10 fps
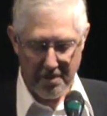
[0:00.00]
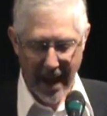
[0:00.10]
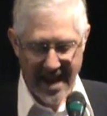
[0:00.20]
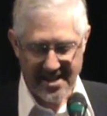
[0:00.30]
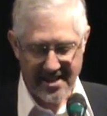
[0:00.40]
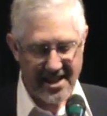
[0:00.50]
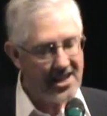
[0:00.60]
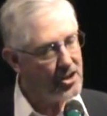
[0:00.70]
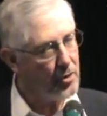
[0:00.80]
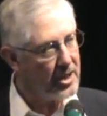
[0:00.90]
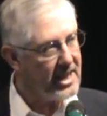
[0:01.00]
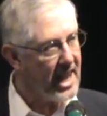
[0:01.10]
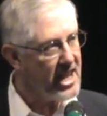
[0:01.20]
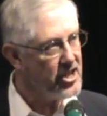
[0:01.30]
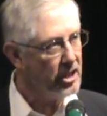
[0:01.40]
capacity to
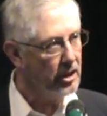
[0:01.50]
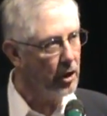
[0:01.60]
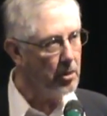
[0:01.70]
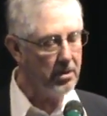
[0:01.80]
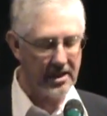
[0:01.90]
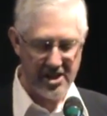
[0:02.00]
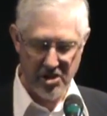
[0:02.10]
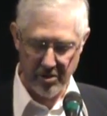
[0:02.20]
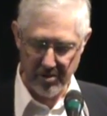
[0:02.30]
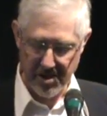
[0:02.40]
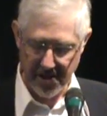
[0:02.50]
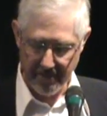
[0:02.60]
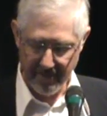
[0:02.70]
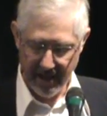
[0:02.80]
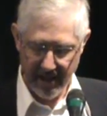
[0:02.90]
engage global issues
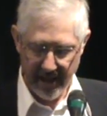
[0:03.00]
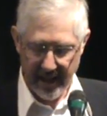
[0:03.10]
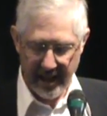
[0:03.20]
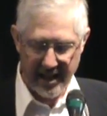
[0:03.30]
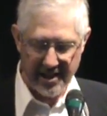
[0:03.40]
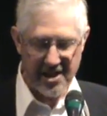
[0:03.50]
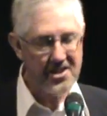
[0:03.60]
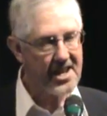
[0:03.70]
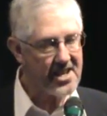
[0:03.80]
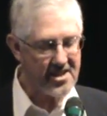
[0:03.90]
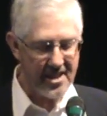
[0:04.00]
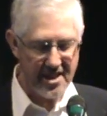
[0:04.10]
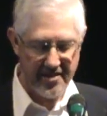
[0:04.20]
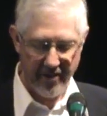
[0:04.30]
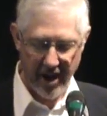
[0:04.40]
in contested
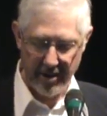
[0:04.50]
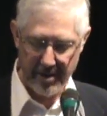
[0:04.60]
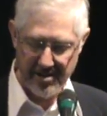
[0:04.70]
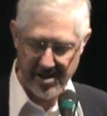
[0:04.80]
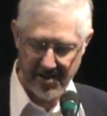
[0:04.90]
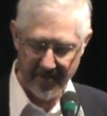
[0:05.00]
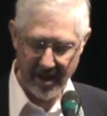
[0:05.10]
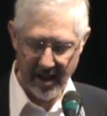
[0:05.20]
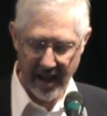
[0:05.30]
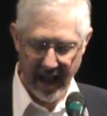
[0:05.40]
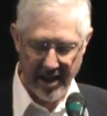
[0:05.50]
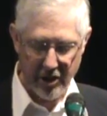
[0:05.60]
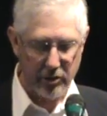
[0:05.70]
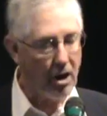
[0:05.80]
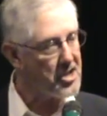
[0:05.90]
environments and
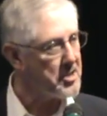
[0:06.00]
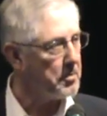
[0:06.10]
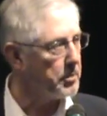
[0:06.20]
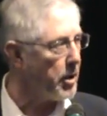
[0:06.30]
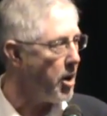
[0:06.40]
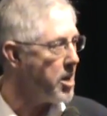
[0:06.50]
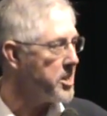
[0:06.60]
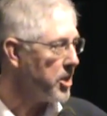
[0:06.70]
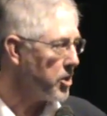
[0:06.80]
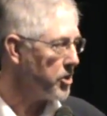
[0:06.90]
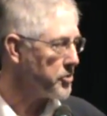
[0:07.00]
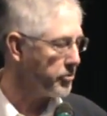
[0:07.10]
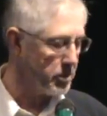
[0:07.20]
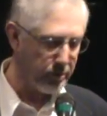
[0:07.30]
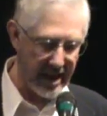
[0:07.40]
across broad
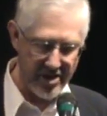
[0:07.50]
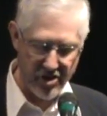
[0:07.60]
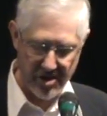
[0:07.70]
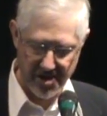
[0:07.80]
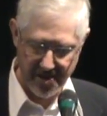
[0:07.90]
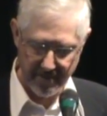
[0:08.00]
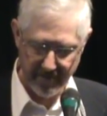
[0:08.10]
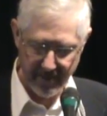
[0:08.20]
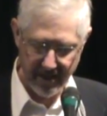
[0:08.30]
cultural ranges.